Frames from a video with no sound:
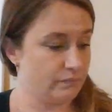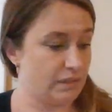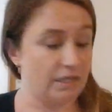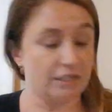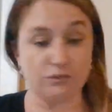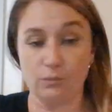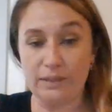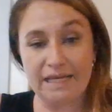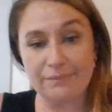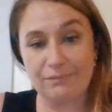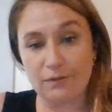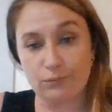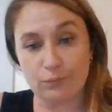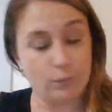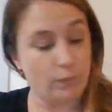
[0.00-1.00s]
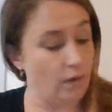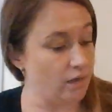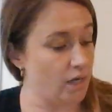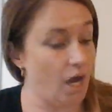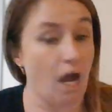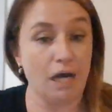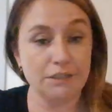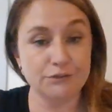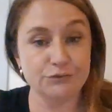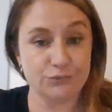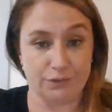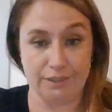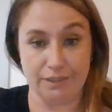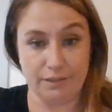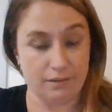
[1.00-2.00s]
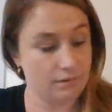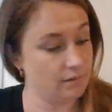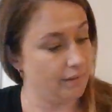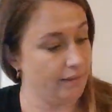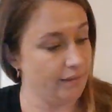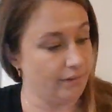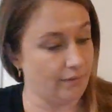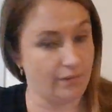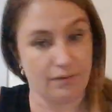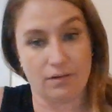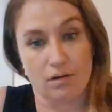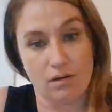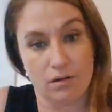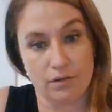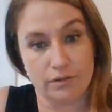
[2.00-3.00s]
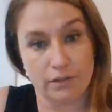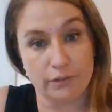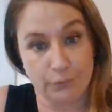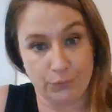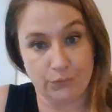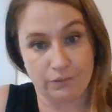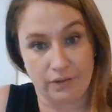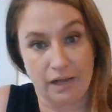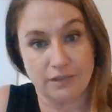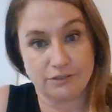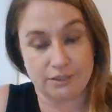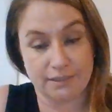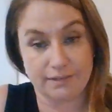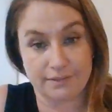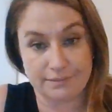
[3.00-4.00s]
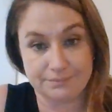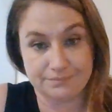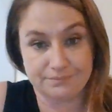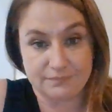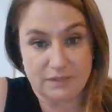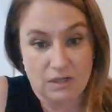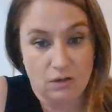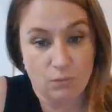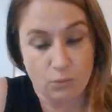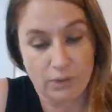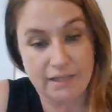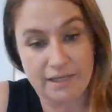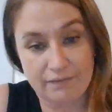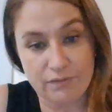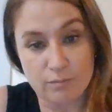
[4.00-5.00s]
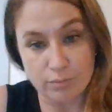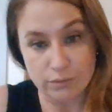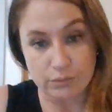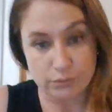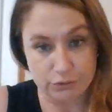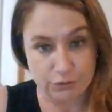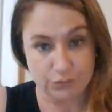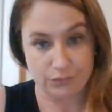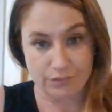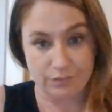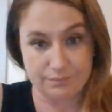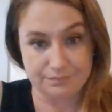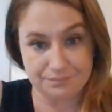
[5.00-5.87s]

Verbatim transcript: Because we keep it 100 here on Lunar Logic. We give the brutal truth.